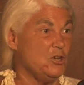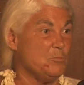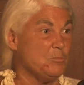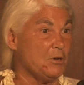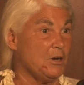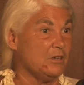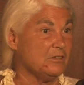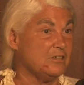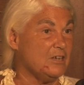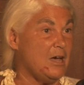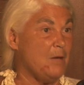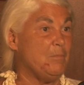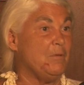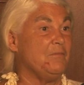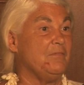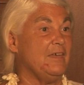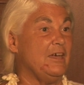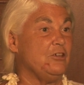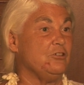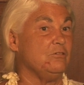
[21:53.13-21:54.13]
but on top
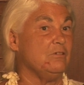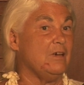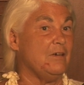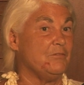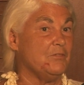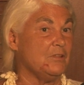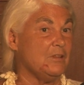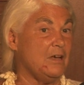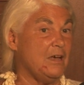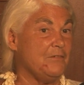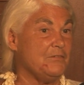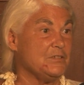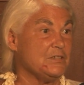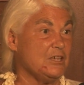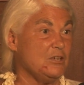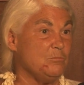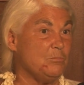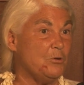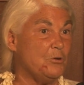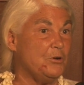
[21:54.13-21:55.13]
of that you have the
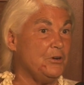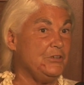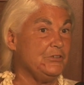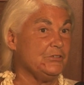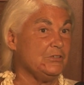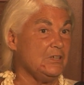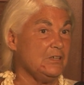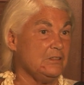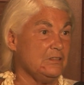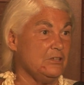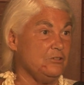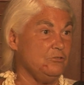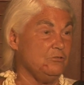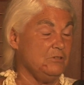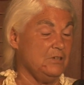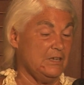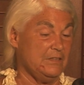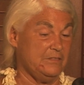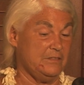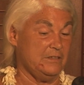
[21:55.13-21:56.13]
glyphosate poisoning, then you
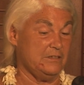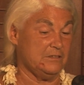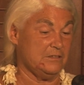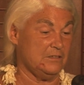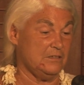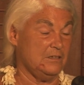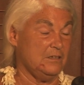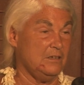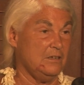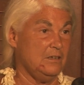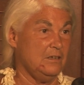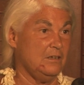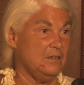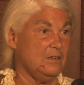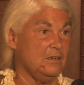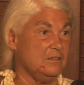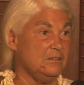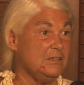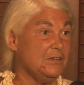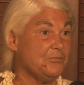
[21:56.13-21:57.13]
get this
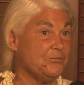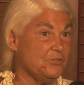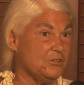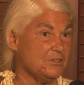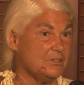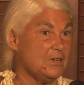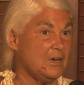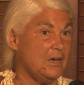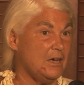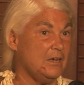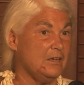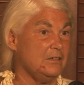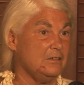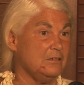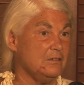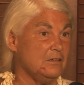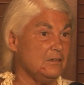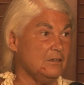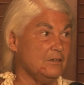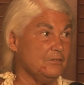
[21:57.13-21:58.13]
different
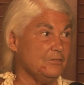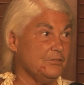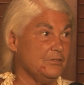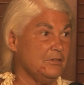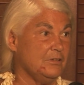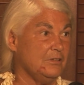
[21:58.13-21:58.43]
kind of